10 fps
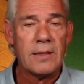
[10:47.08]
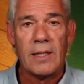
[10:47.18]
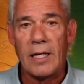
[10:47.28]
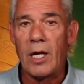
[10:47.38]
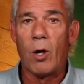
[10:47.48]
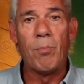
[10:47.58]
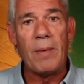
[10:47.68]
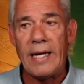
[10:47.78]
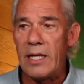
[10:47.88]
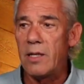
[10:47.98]

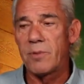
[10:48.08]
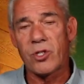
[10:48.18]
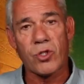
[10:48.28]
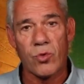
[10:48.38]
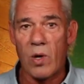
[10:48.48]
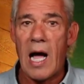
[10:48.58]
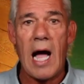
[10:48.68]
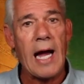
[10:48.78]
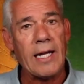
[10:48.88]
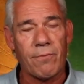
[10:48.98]
medium
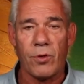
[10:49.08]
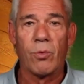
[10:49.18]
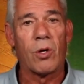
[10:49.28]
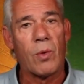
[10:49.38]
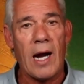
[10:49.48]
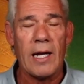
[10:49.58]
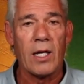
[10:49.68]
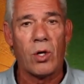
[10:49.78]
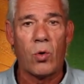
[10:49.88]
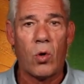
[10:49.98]
stride if you were riding
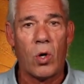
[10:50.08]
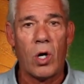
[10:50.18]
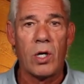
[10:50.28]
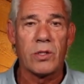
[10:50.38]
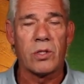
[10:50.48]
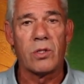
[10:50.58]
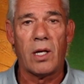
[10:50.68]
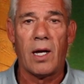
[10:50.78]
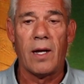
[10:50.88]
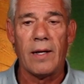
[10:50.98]
a horse,
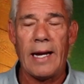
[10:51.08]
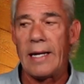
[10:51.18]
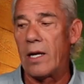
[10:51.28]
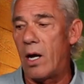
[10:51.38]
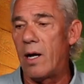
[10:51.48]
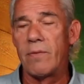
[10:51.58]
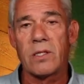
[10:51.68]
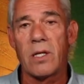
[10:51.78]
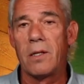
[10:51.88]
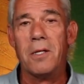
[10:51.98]
and then all of a
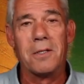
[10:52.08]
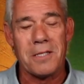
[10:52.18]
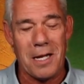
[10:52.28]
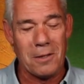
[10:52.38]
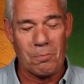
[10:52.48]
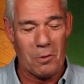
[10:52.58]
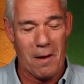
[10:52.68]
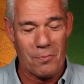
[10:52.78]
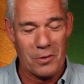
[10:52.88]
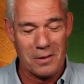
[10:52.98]
sudden the
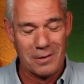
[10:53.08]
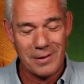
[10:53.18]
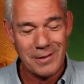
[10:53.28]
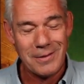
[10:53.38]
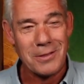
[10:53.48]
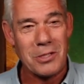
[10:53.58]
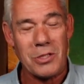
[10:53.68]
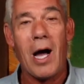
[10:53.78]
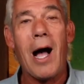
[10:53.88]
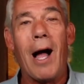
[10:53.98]
teleprompter
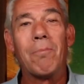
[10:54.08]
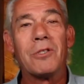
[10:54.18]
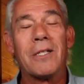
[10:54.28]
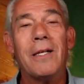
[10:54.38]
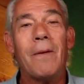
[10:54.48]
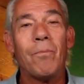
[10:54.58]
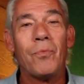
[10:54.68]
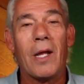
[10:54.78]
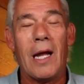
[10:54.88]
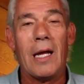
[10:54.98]
stops,
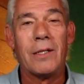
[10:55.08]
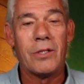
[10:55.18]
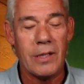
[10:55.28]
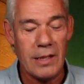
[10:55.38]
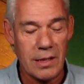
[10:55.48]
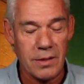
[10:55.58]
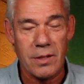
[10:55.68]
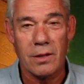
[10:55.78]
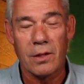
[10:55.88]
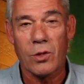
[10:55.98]
and she
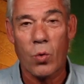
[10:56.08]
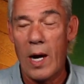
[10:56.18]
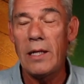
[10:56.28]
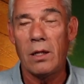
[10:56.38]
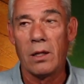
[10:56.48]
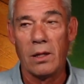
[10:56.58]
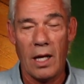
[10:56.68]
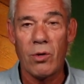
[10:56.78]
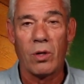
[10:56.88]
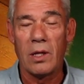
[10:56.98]
is quite
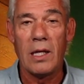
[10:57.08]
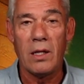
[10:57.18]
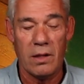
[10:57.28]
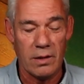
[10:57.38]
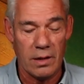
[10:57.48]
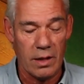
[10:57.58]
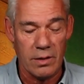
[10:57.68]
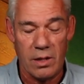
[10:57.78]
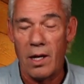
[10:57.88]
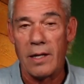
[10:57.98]
literally
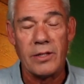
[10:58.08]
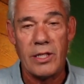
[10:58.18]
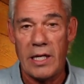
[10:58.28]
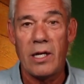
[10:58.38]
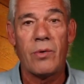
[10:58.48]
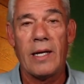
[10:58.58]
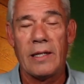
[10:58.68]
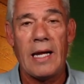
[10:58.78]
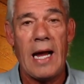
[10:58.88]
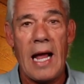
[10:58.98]
a deer
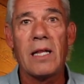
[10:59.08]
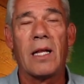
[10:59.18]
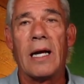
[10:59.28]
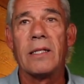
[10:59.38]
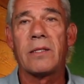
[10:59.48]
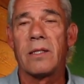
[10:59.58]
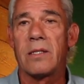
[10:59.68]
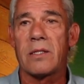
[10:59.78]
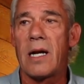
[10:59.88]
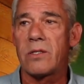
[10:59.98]
in the headlights and
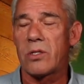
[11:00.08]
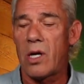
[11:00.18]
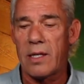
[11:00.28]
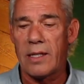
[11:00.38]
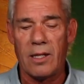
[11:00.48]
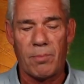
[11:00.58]
starts talking